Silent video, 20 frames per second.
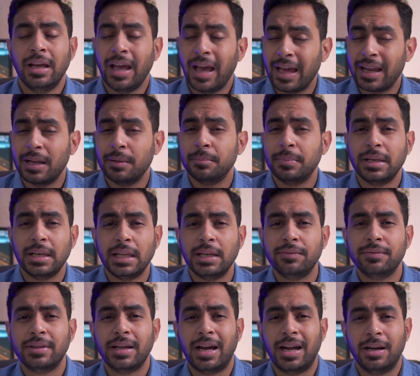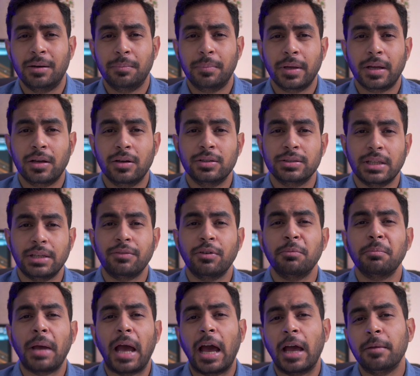and I believe that because
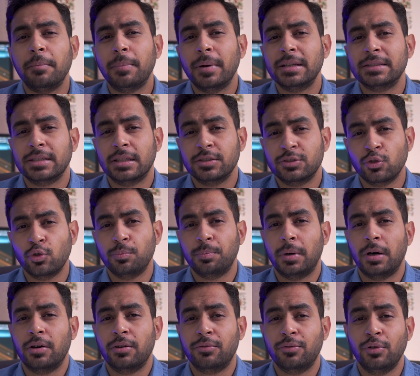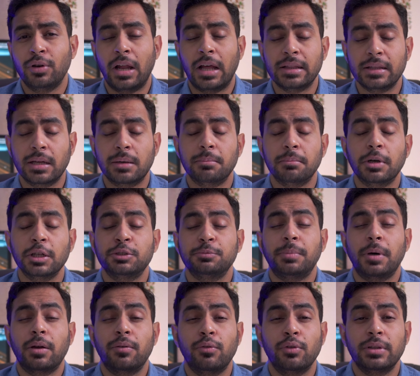even iPads are so powerful and they're much
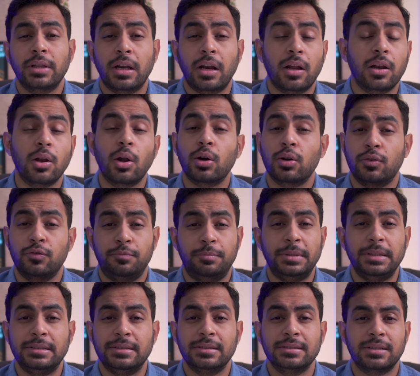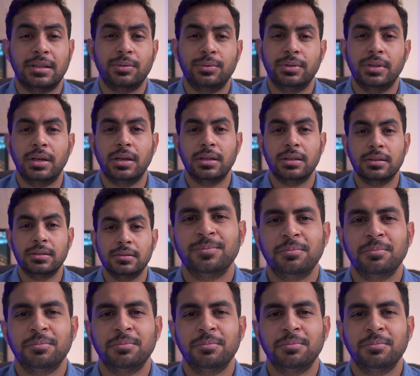powerful than a lot of PCs out there.